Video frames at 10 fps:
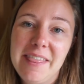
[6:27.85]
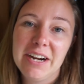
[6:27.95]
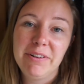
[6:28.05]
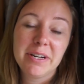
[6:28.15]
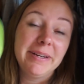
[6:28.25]
And then
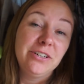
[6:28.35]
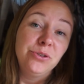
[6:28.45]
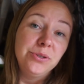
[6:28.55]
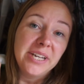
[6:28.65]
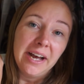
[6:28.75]
I recommend
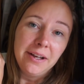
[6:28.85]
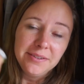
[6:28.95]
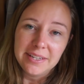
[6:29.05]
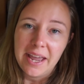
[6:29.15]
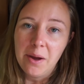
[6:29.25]
two
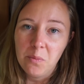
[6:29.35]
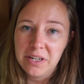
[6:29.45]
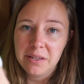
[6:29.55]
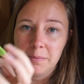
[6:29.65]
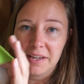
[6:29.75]
towels, and
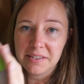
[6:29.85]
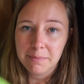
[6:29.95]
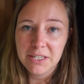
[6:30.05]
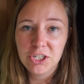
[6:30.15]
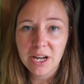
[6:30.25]
one of them as a
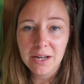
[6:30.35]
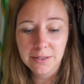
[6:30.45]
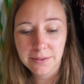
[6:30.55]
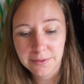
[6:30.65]
beach towel.